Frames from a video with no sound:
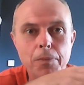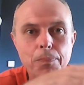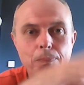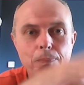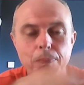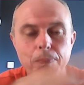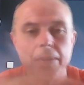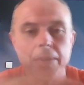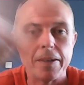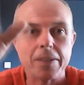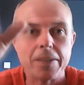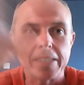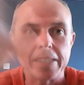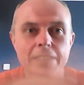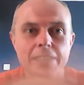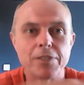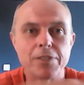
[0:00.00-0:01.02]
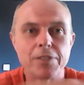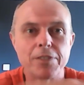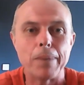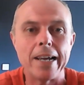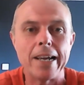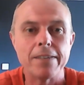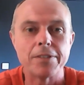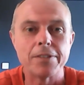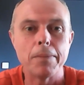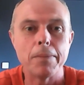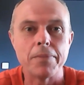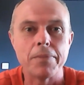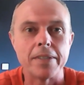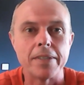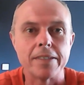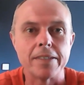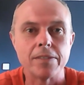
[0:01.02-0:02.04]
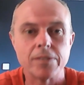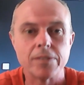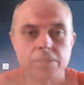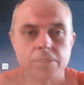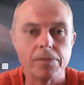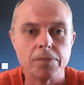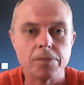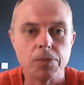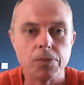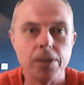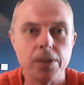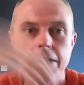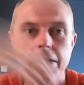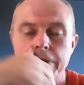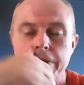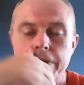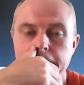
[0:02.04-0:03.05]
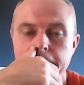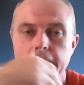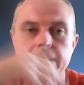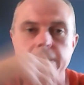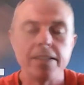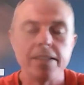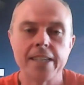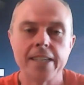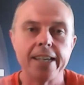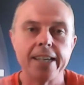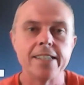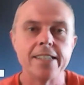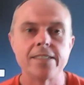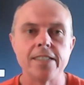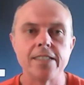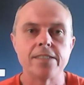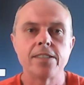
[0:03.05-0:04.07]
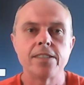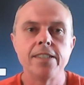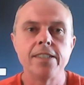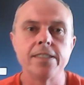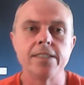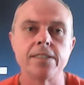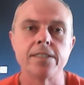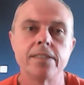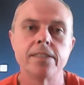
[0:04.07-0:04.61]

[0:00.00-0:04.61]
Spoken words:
but give us a plan, something to work with. And again, it's silence.